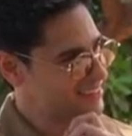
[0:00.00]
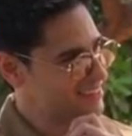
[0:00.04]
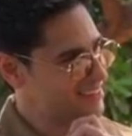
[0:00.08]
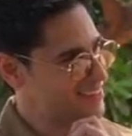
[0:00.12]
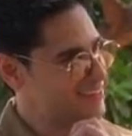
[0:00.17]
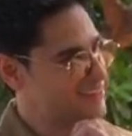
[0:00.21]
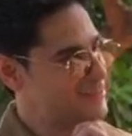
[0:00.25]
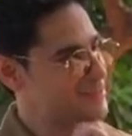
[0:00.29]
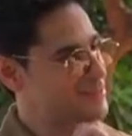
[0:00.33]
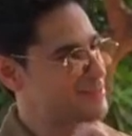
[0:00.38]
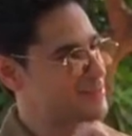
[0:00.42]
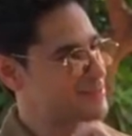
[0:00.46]
in their
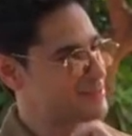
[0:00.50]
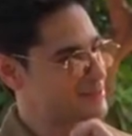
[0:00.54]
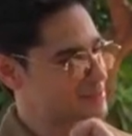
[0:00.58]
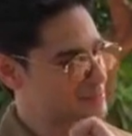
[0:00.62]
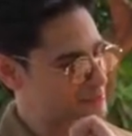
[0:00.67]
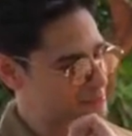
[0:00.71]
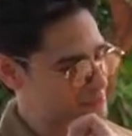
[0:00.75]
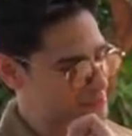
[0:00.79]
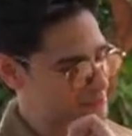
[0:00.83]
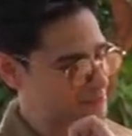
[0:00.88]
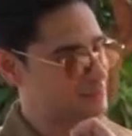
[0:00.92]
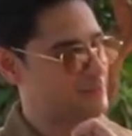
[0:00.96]
homes?
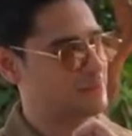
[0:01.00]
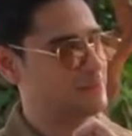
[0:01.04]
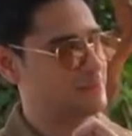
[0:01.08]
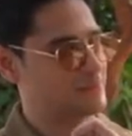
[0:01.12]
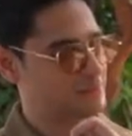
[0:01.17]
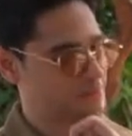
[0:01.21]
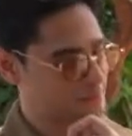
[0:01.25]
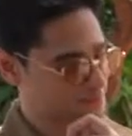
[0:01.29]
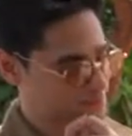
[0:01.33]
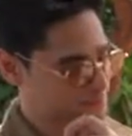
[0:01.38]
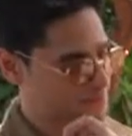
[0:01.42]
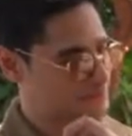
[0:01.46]
They are
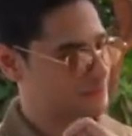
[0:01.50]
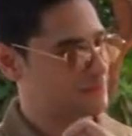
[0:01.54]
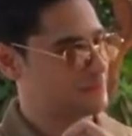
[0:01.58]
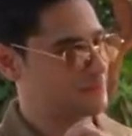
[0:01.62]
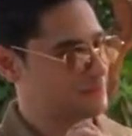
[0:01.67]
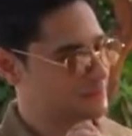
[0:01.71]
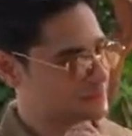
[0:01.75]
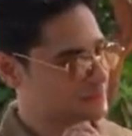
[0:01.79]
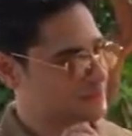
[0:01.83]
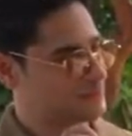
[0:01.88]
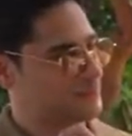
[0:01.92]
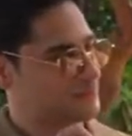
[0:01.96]
not doing
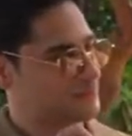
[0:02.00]
this,